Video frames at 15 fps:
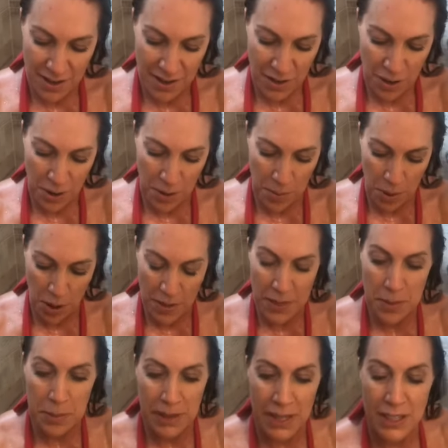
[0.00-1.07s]
on the
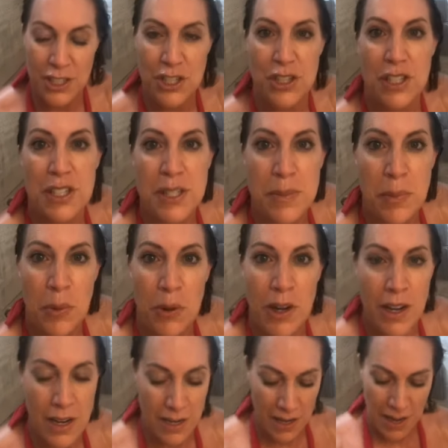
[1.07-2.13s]
beach this
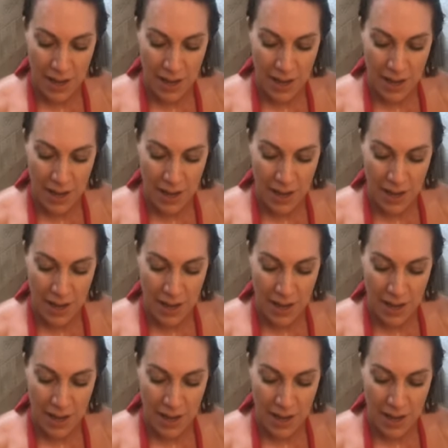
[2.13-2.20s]
morning,